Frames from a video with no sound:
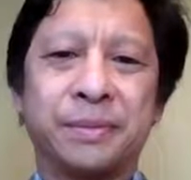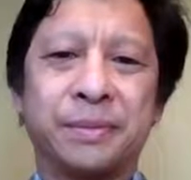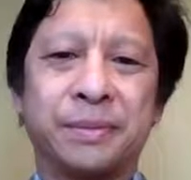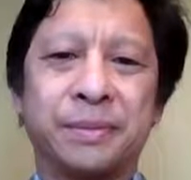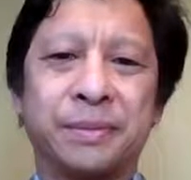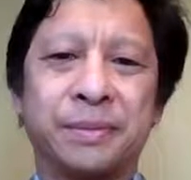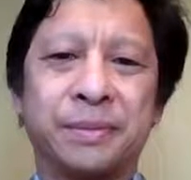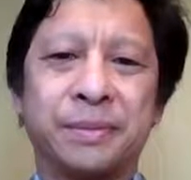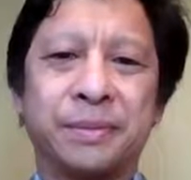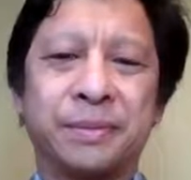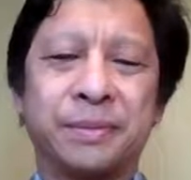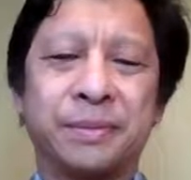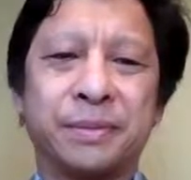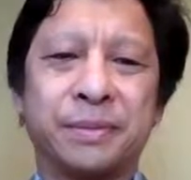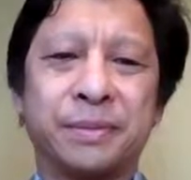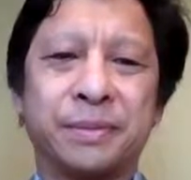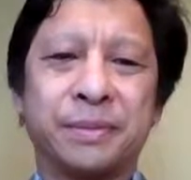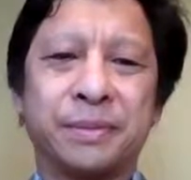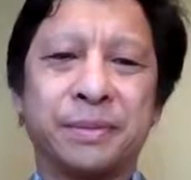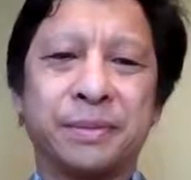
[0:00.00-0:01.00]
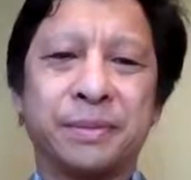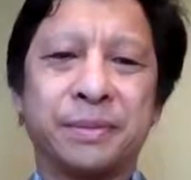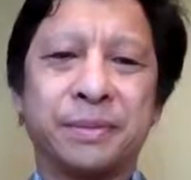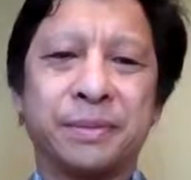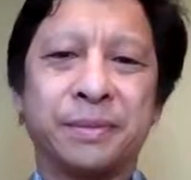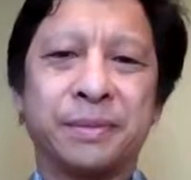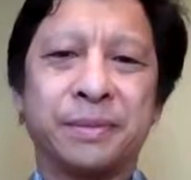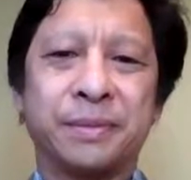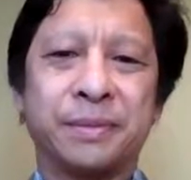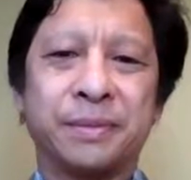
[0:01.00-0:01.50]

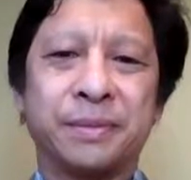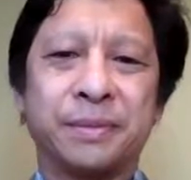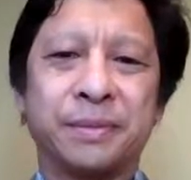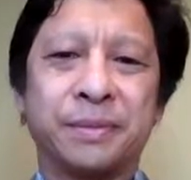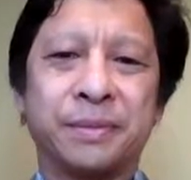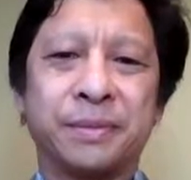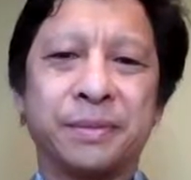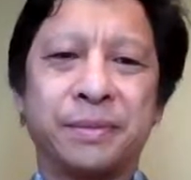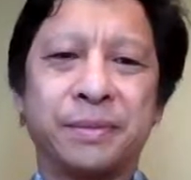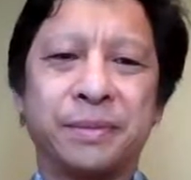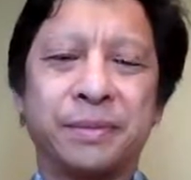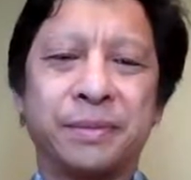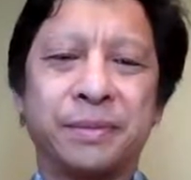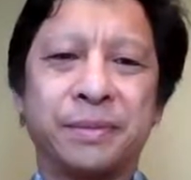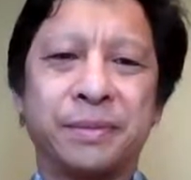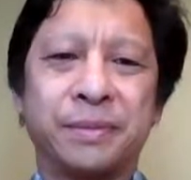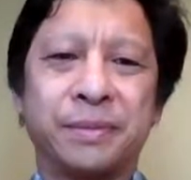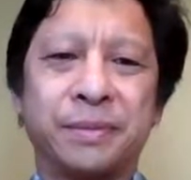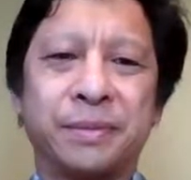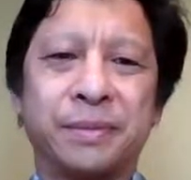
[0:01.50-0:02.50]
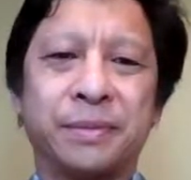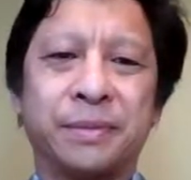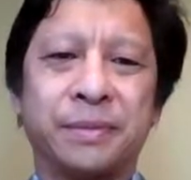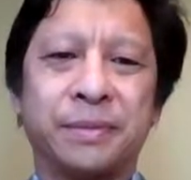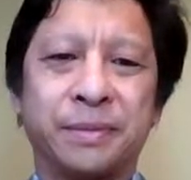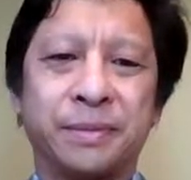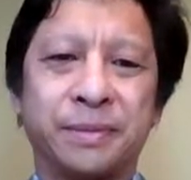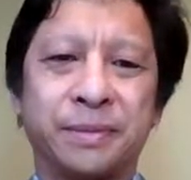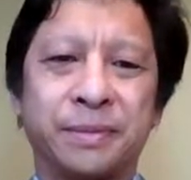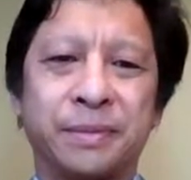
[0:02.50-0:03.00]

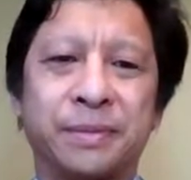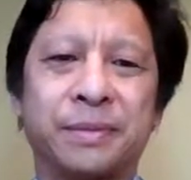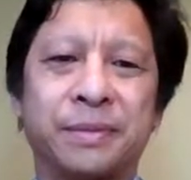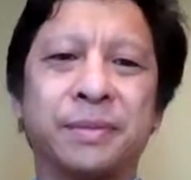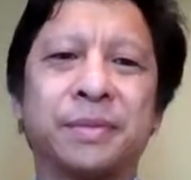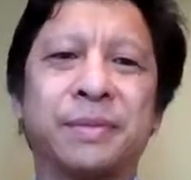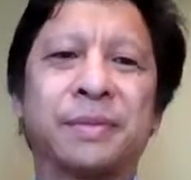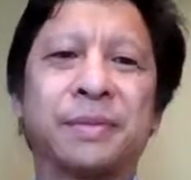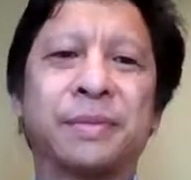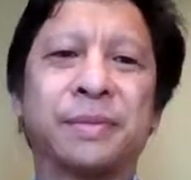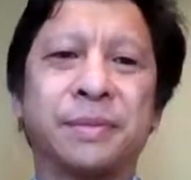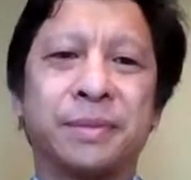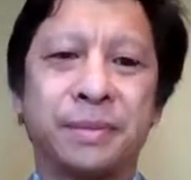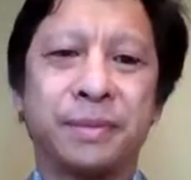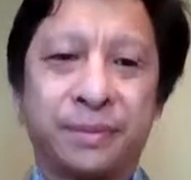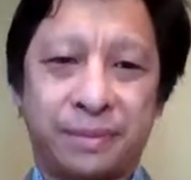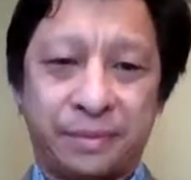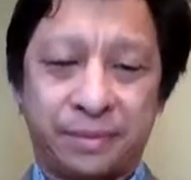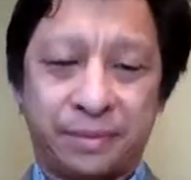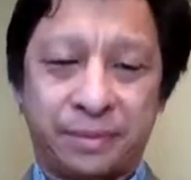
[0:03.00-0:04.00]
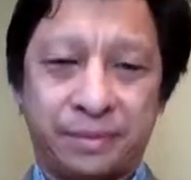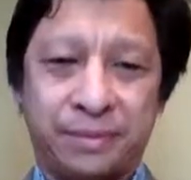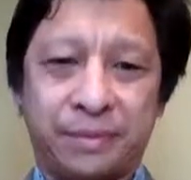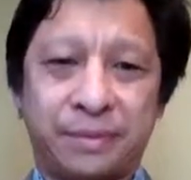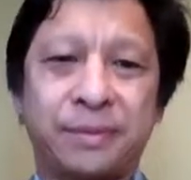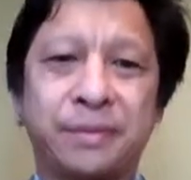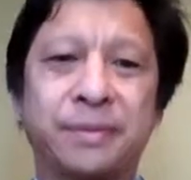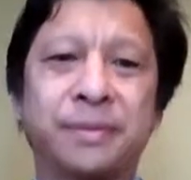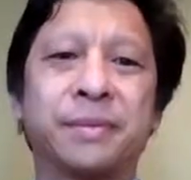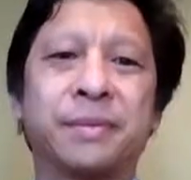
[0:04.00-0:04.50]

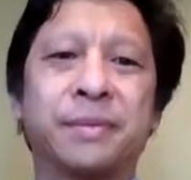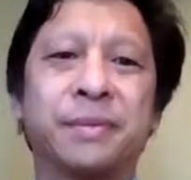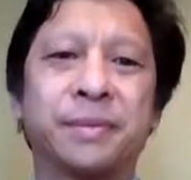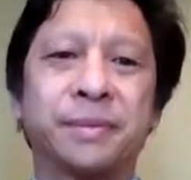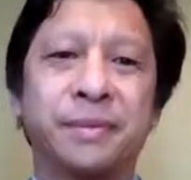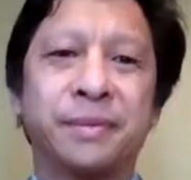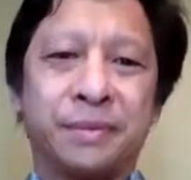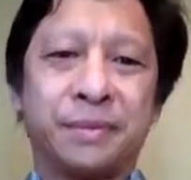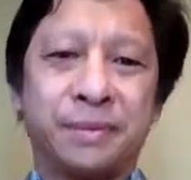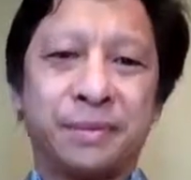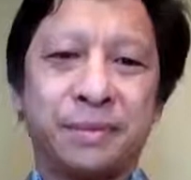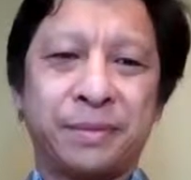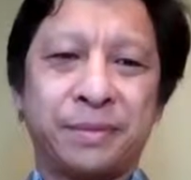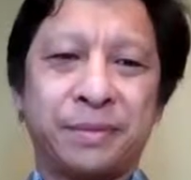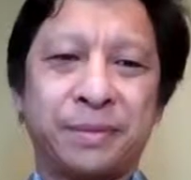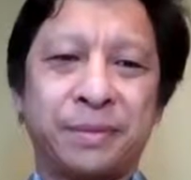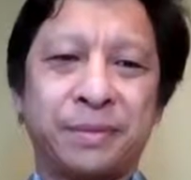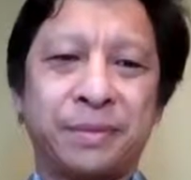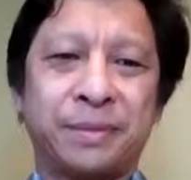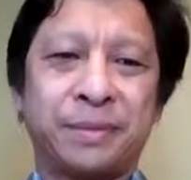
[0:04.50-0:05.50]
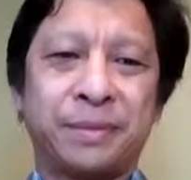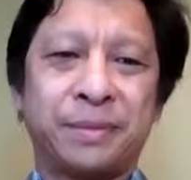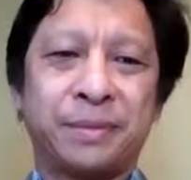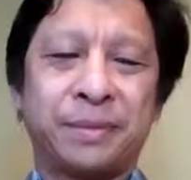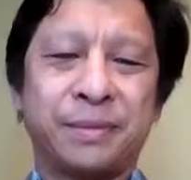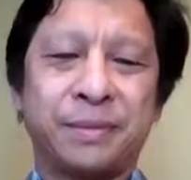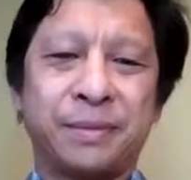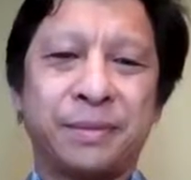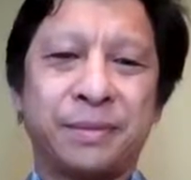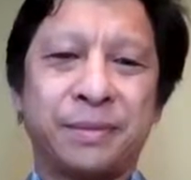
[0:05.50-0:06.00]

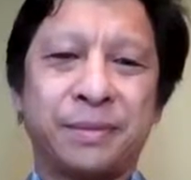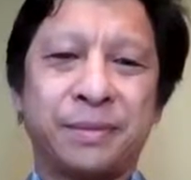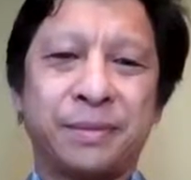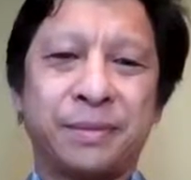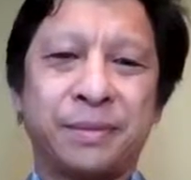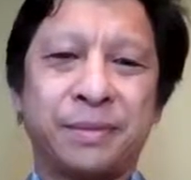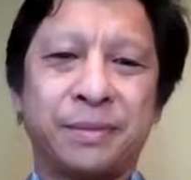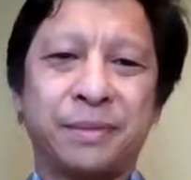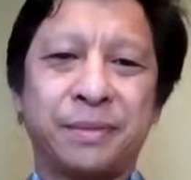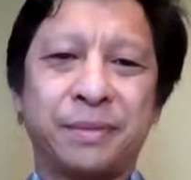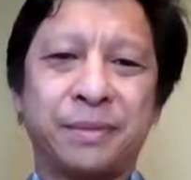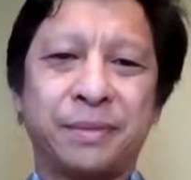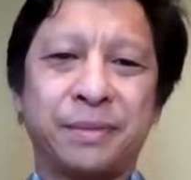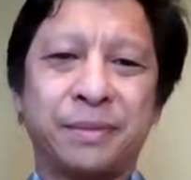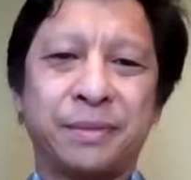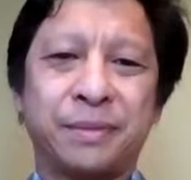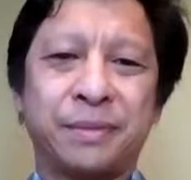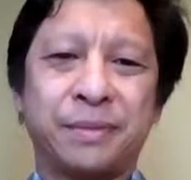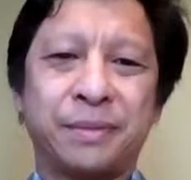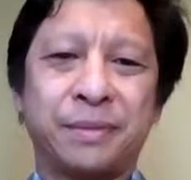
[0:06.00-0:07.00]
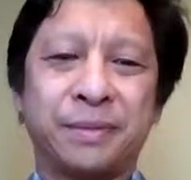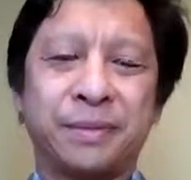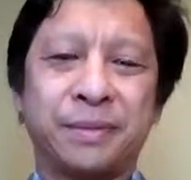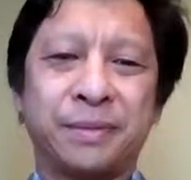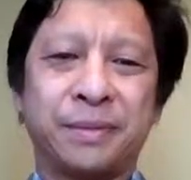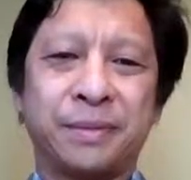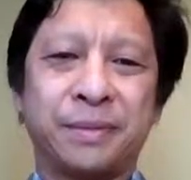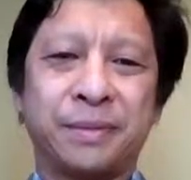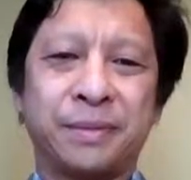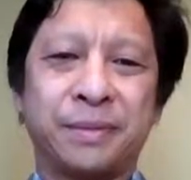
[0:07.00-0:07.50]

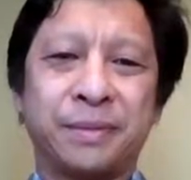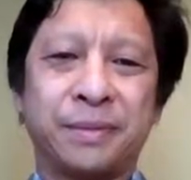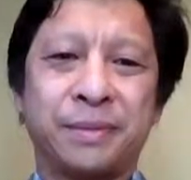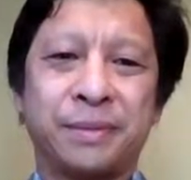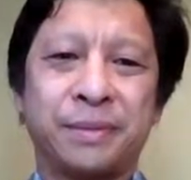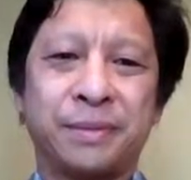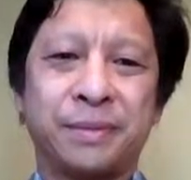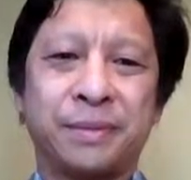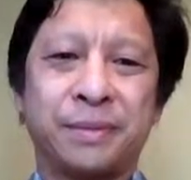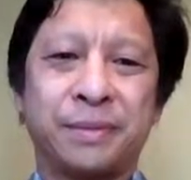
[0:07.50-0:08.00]
No words are spoken by the person on screen.